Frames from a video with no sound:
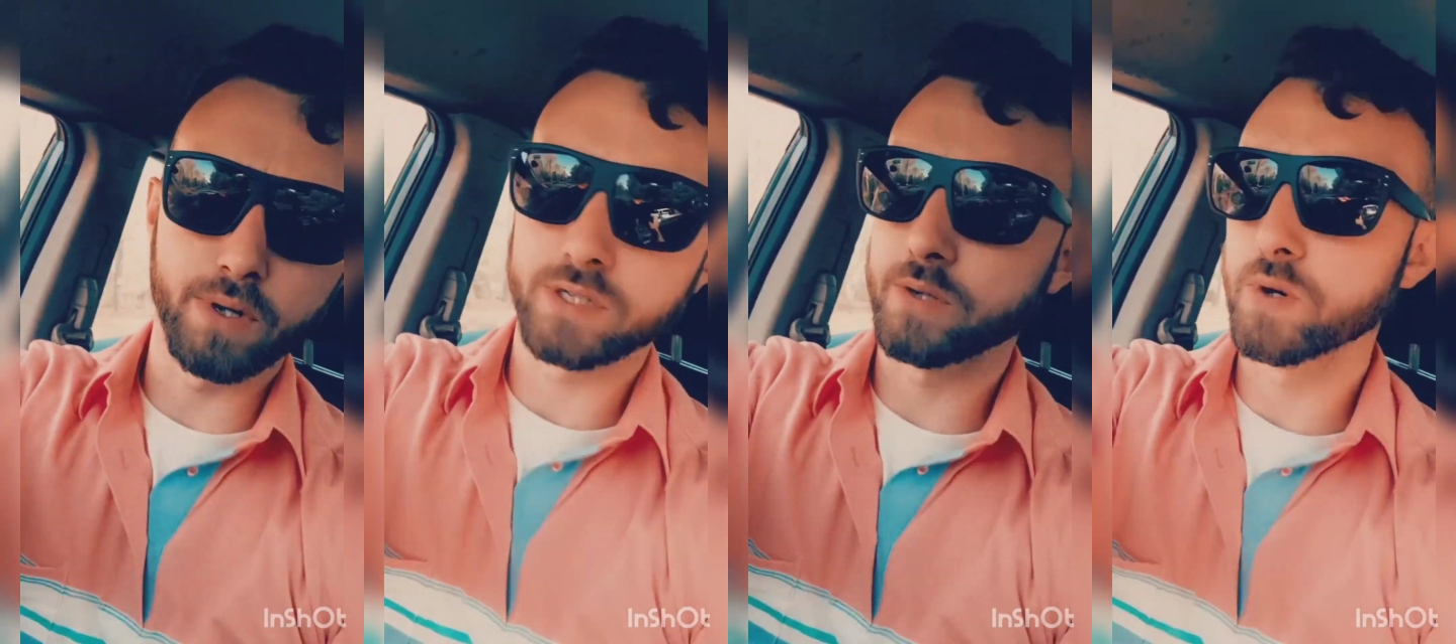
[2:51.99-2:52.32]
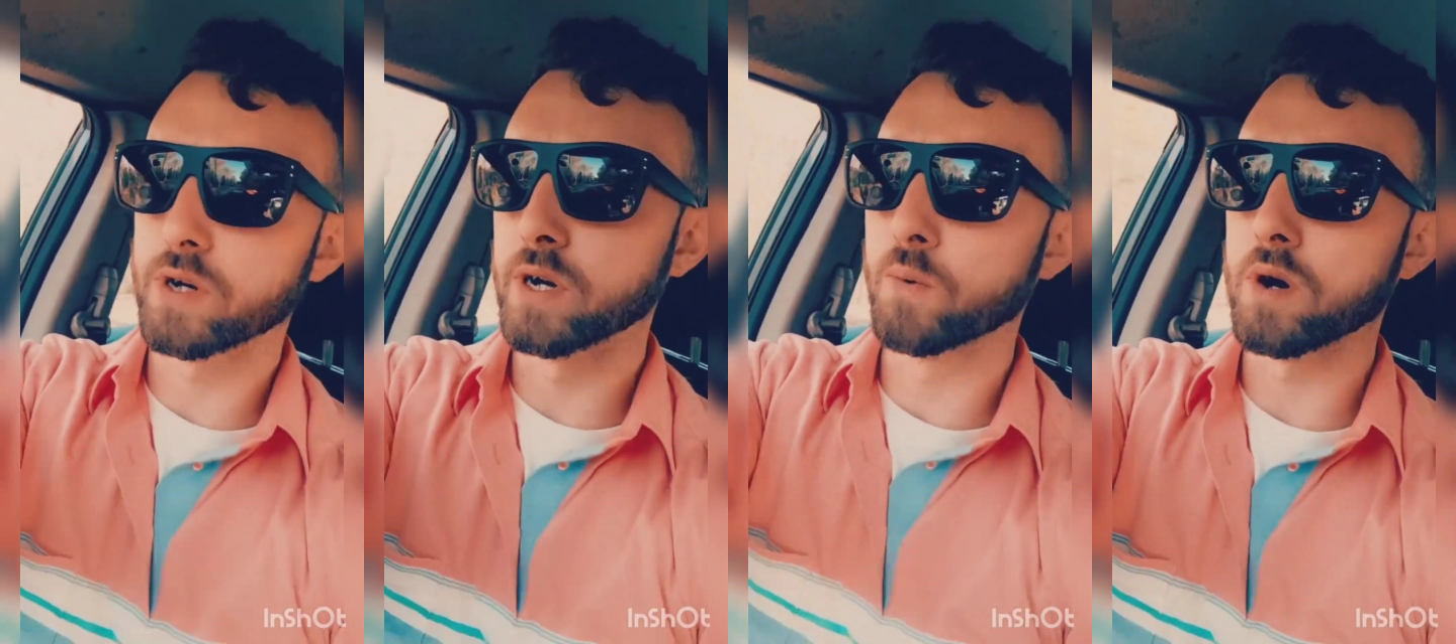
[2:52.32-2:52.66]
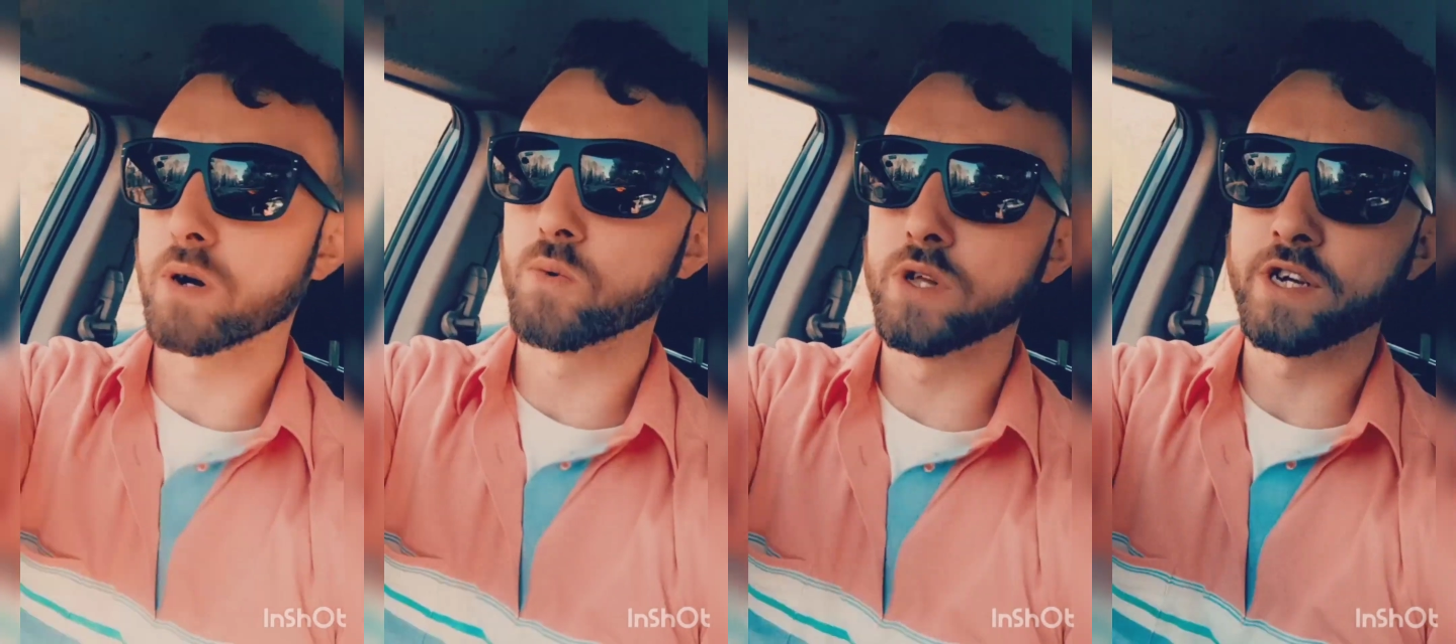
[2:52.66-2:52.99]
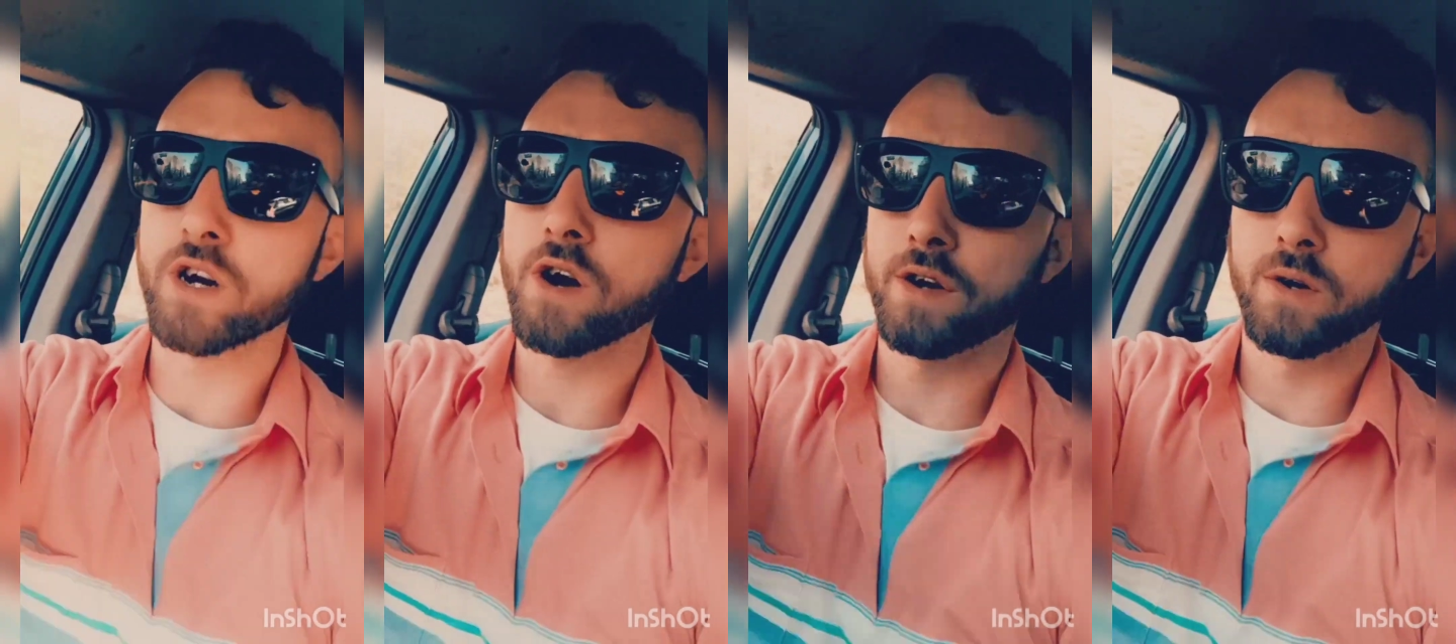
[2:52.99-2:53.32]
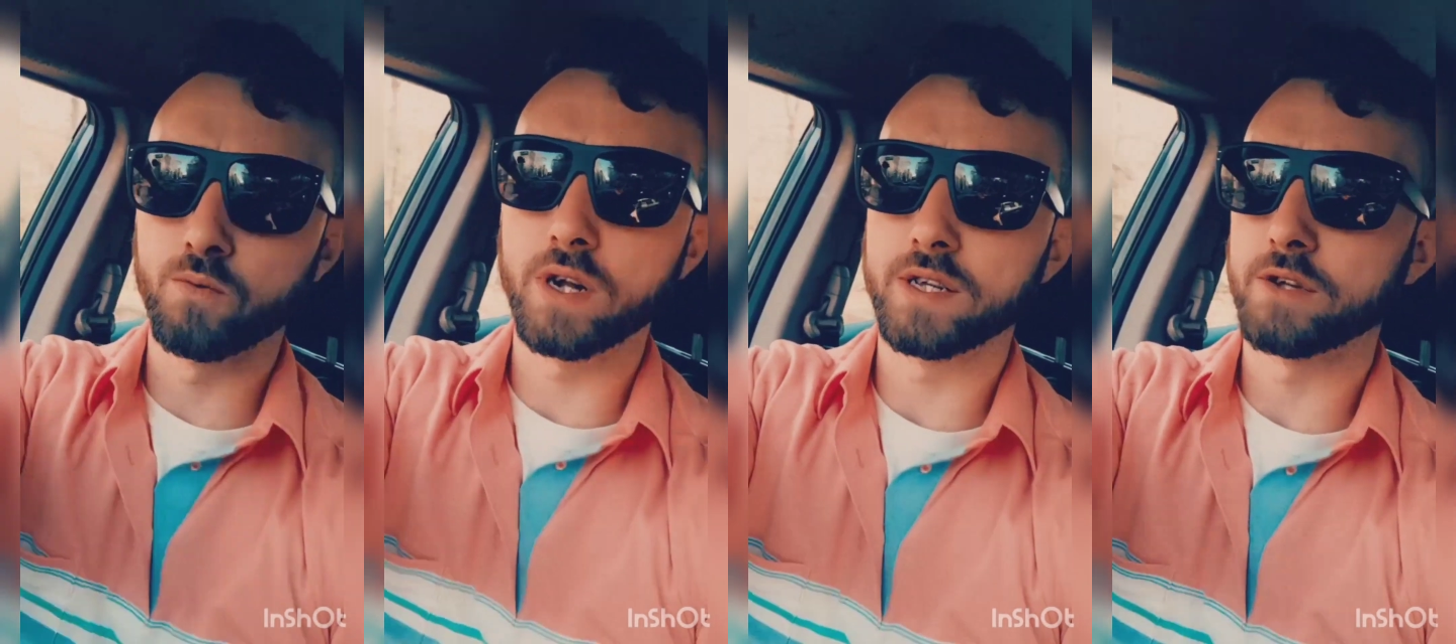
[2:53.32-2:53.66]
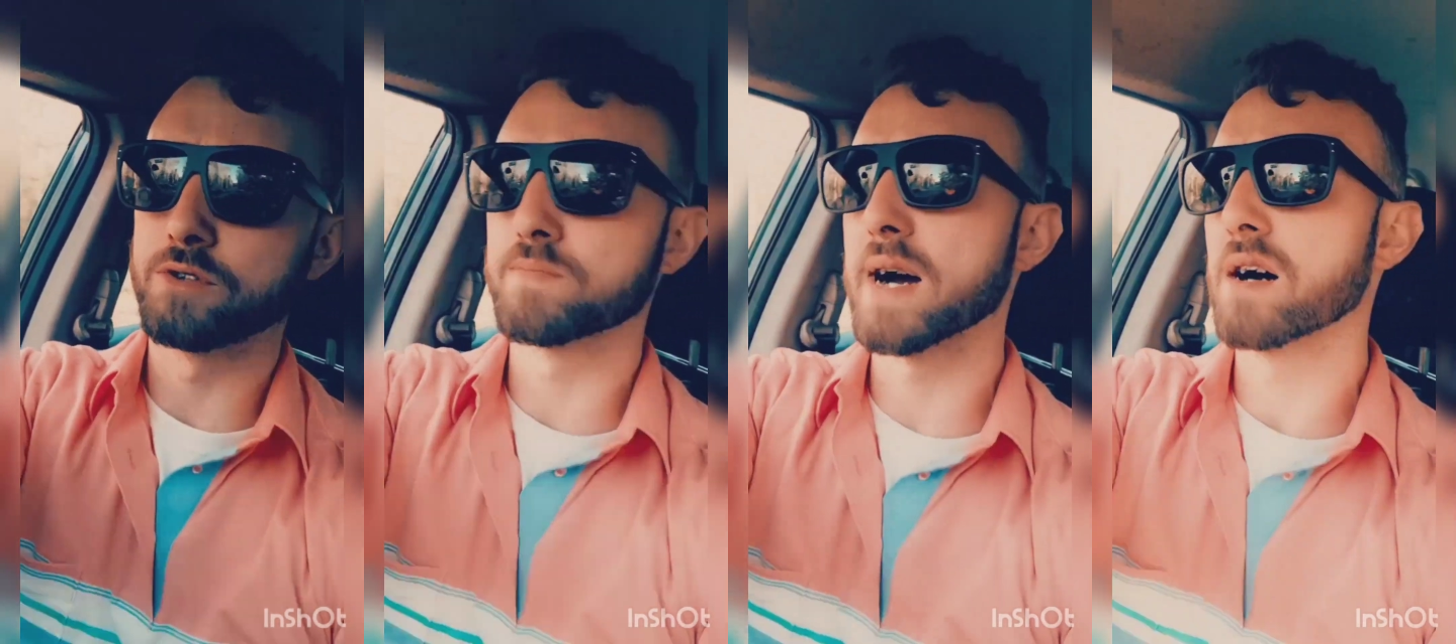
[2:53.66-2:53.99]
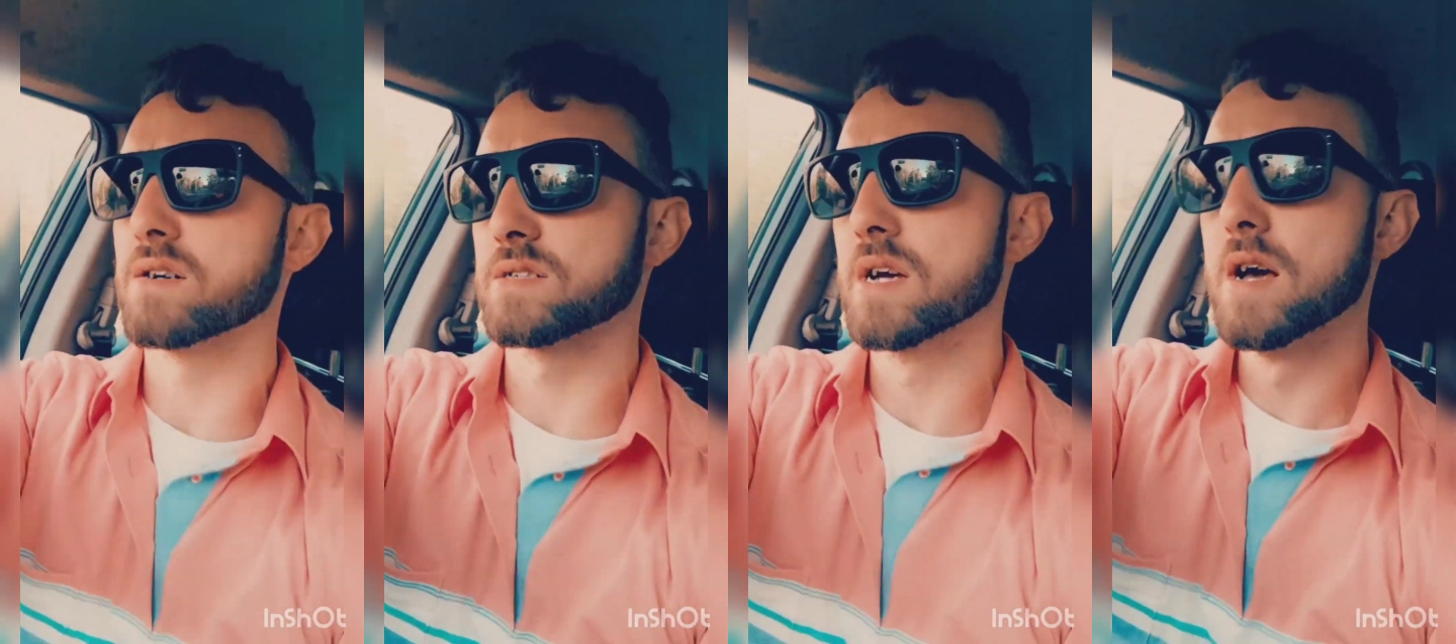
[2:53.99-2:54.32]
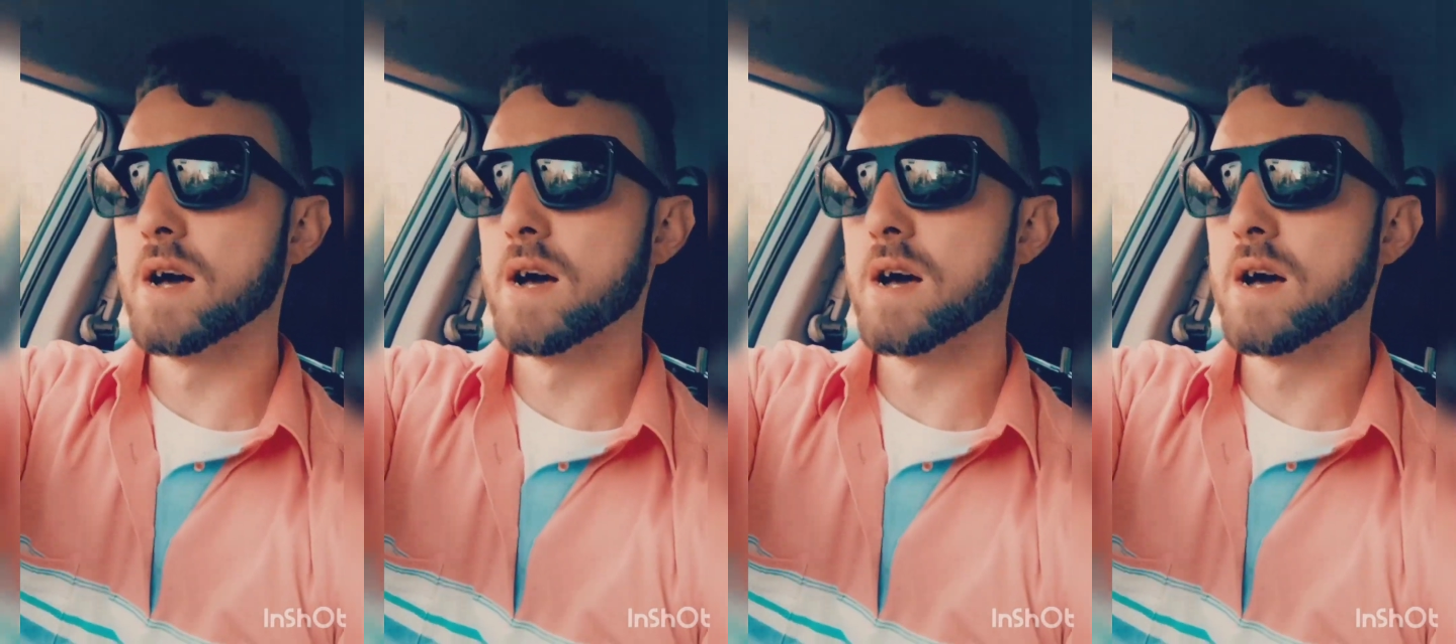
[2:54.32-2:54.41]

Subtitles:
so we're going to work really hard on running those miles.